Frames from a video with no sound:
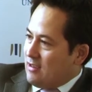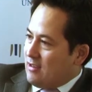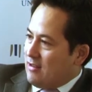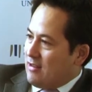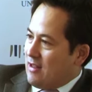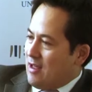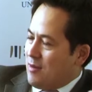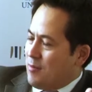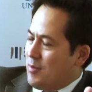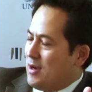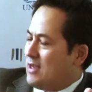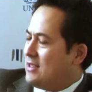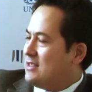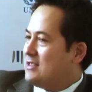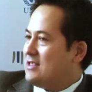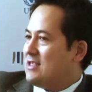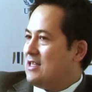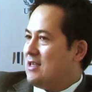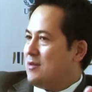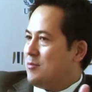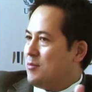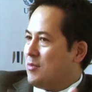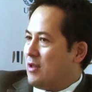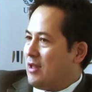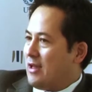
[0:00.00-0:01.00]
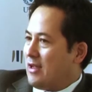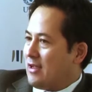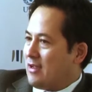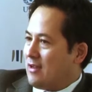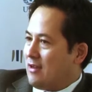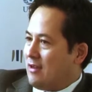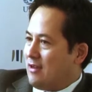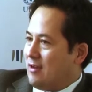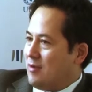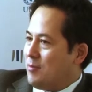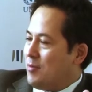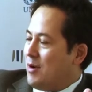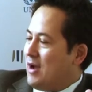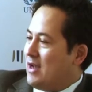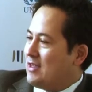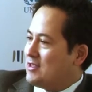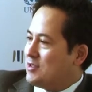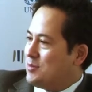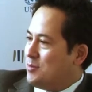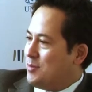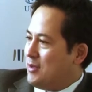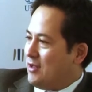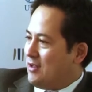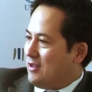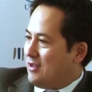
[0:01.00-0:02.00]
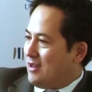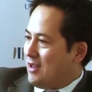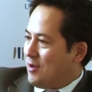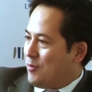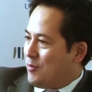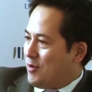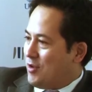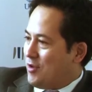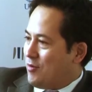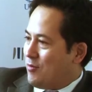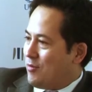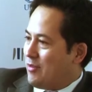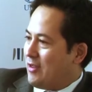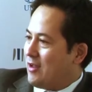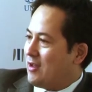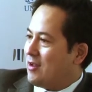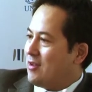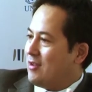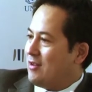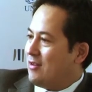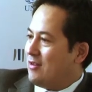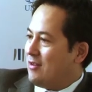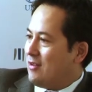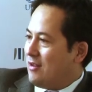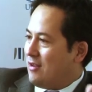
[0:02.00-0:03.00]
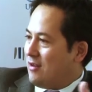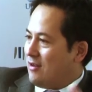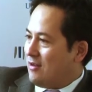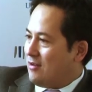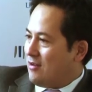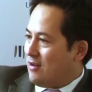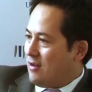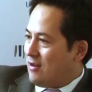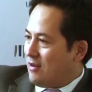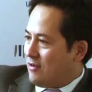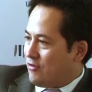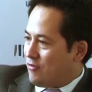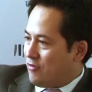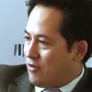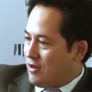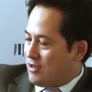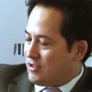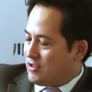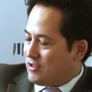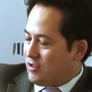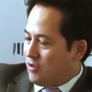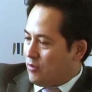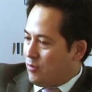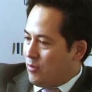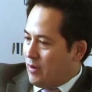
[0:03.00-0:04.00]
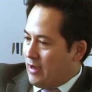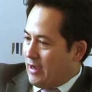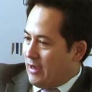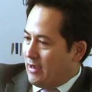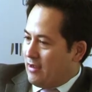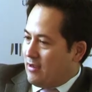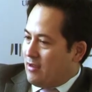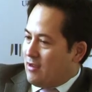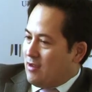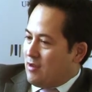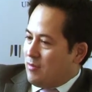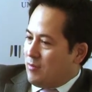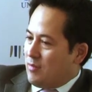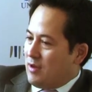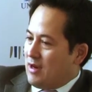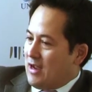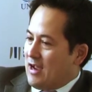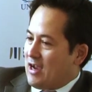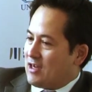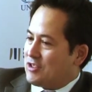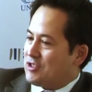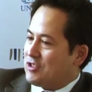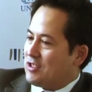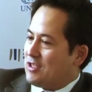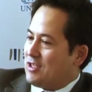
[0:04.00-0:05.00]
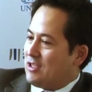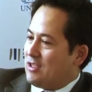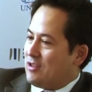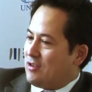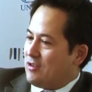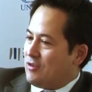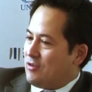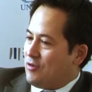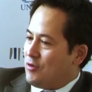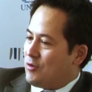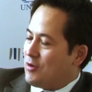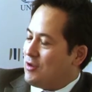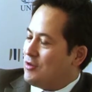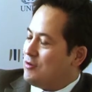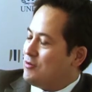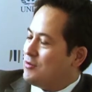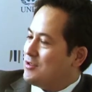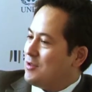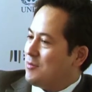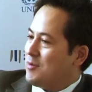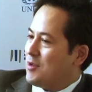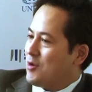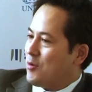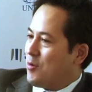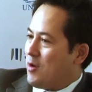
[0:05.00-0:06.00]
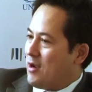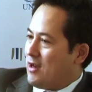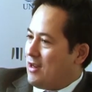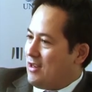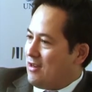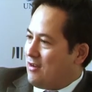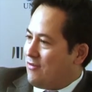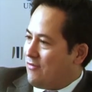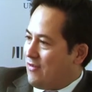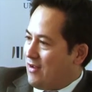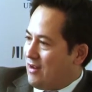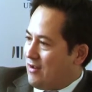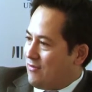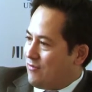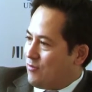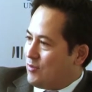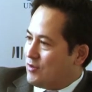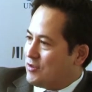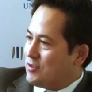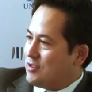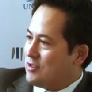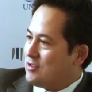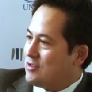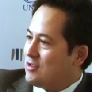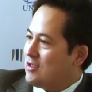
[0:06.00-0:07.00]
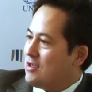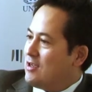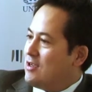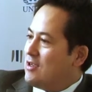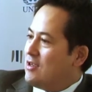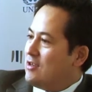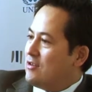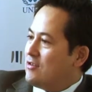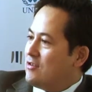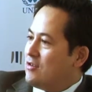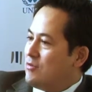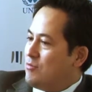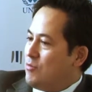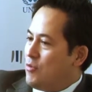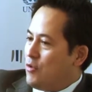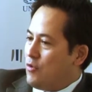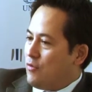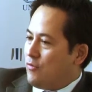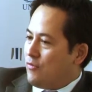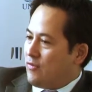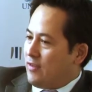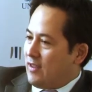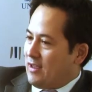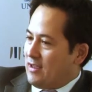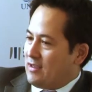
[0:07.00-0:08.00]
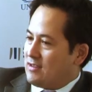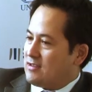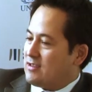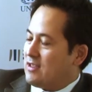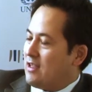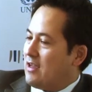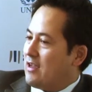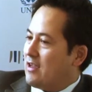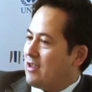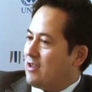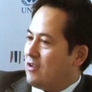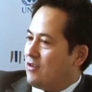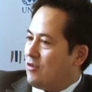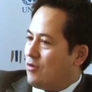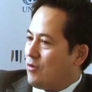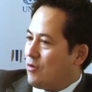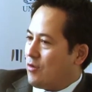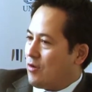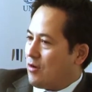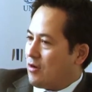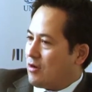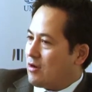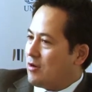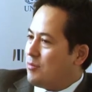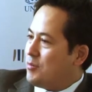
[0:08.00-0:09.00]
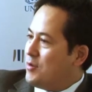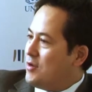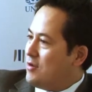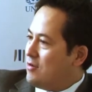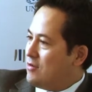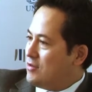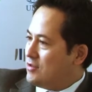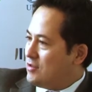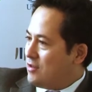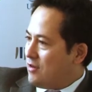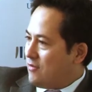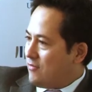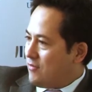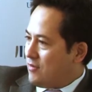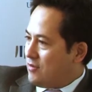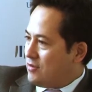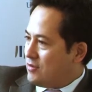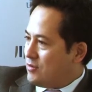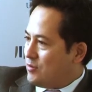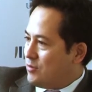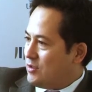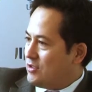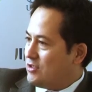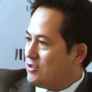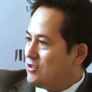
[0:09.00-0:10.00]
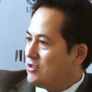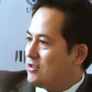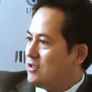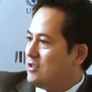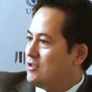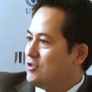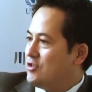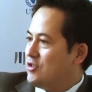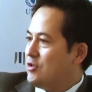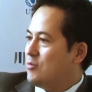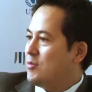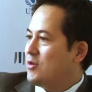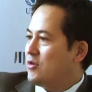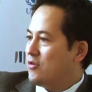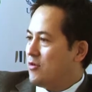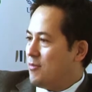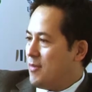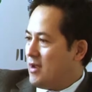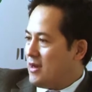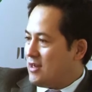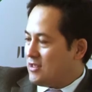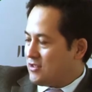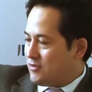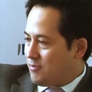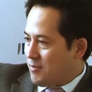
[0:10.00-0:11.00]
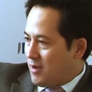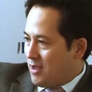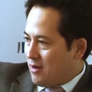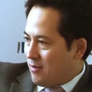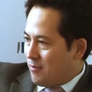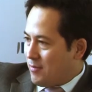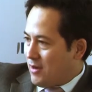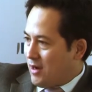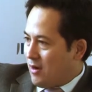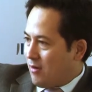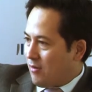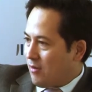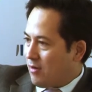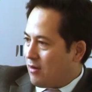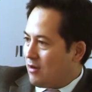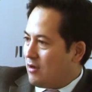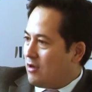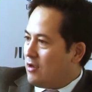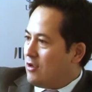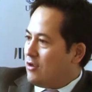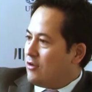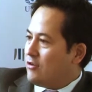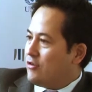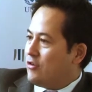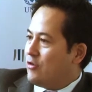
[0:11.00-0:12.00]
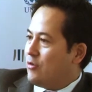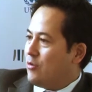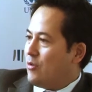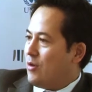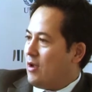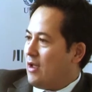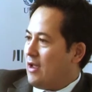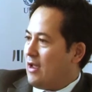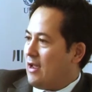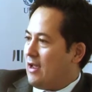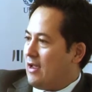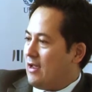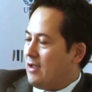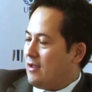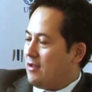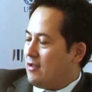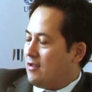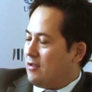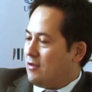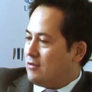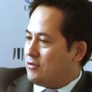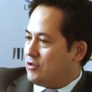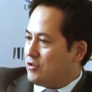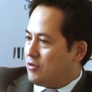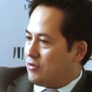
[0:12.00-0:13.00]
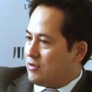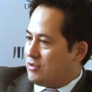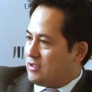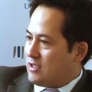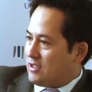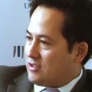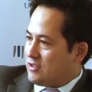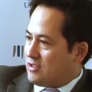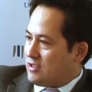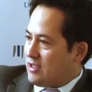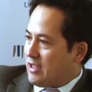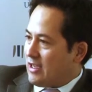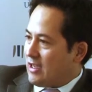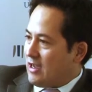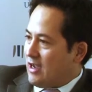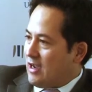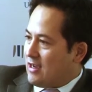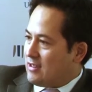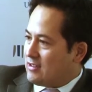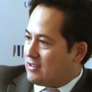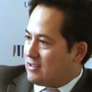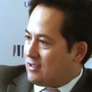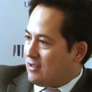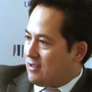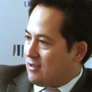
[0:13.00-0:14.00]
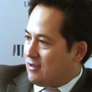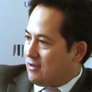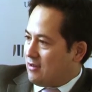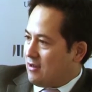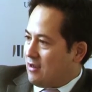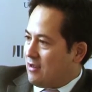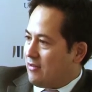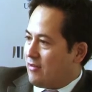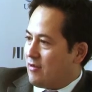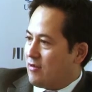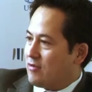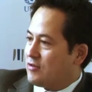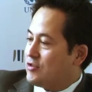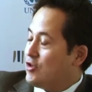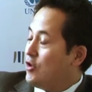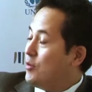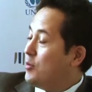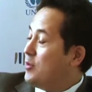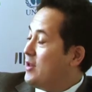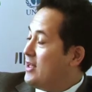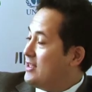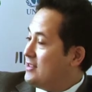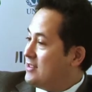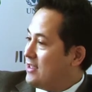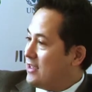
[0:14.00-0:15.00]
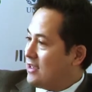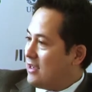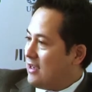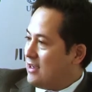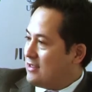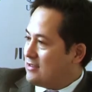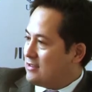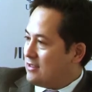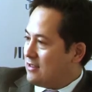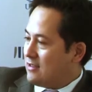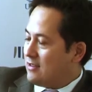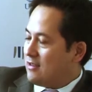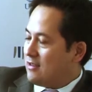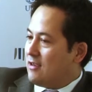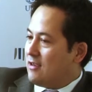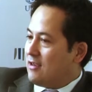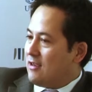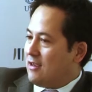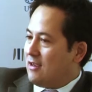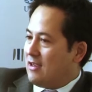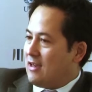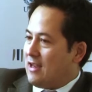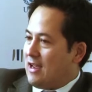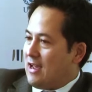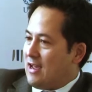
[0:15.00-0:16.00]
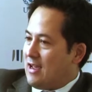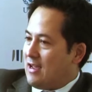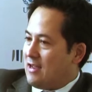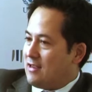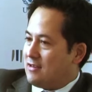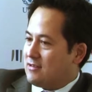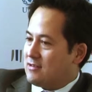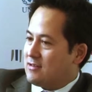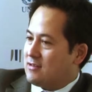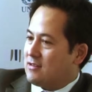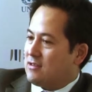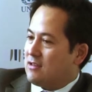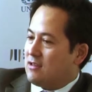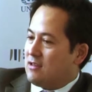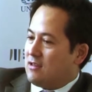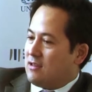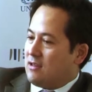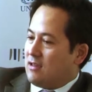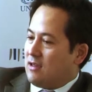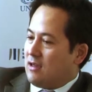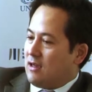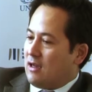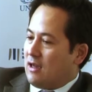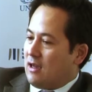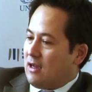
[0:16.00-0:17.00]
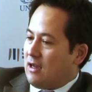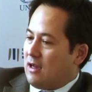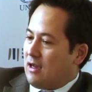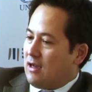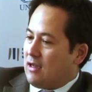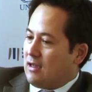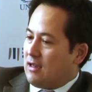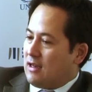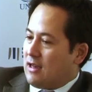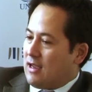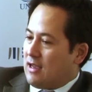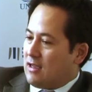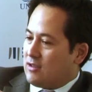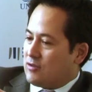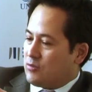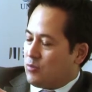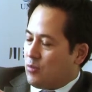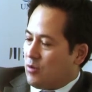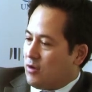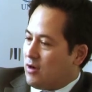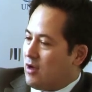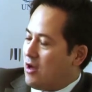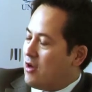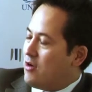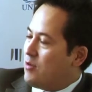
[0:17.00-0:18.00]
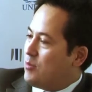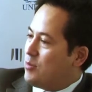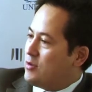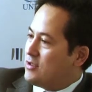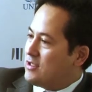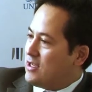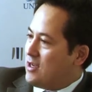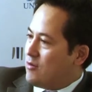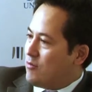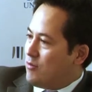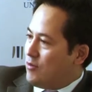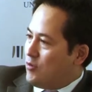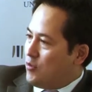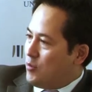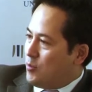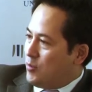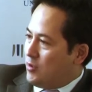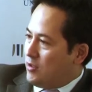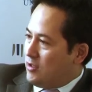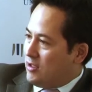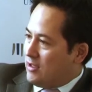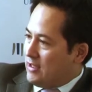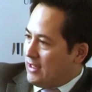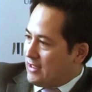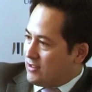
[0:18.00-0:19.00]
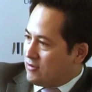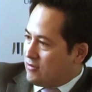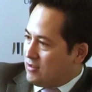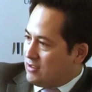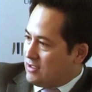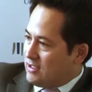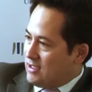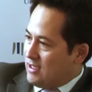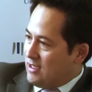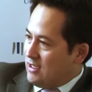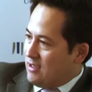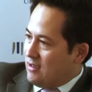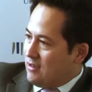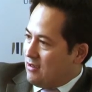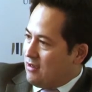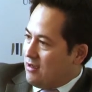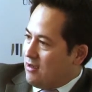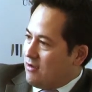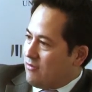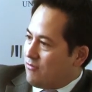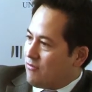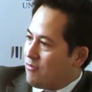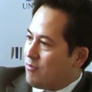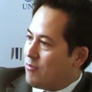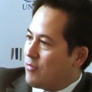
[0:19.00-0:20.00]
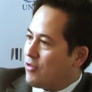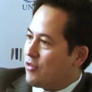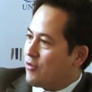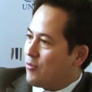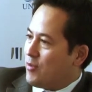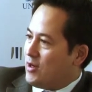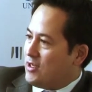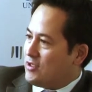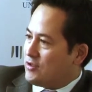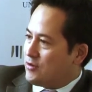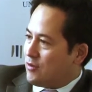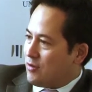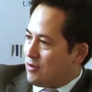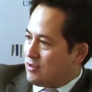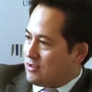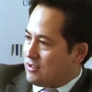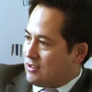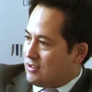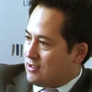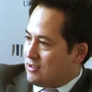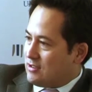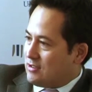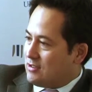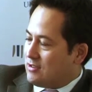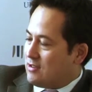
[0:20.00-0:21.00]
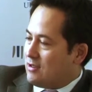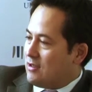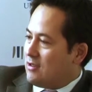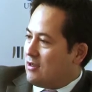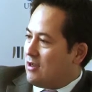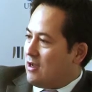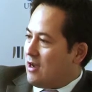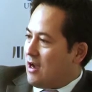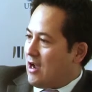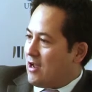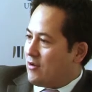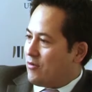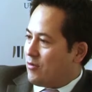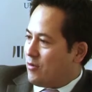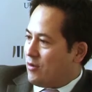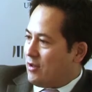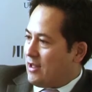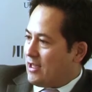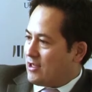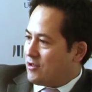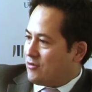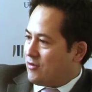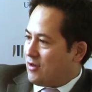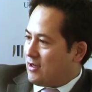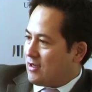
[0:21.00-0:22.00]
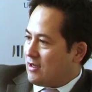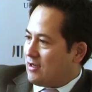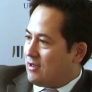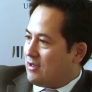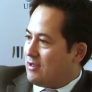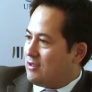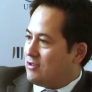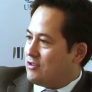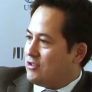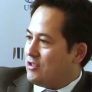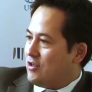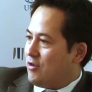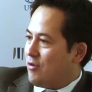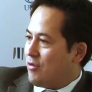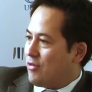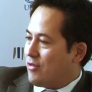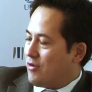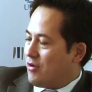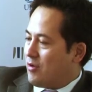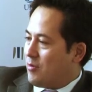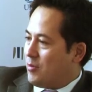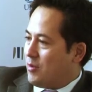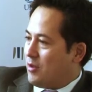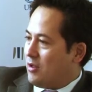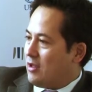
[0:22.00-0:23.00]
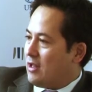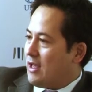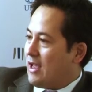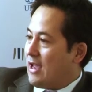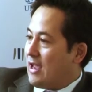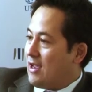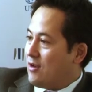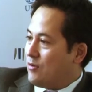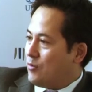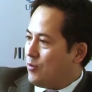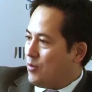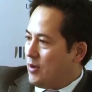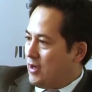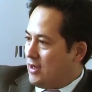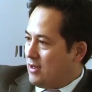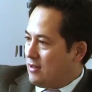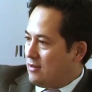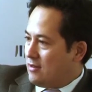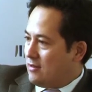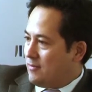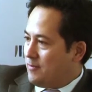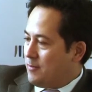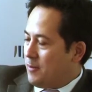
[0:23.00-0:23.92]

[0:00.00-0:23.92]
That might seem like an impossibility when you think in a traditional way, but actually you can do something quite innovative, which is to move things like your computer servers, which consume a tremendous amount of power, to a jurisdiction like Iceland. And there's no place like Iceland. It has 100% renewable electricity from three sources, hydroelectric, geothermal, and wind.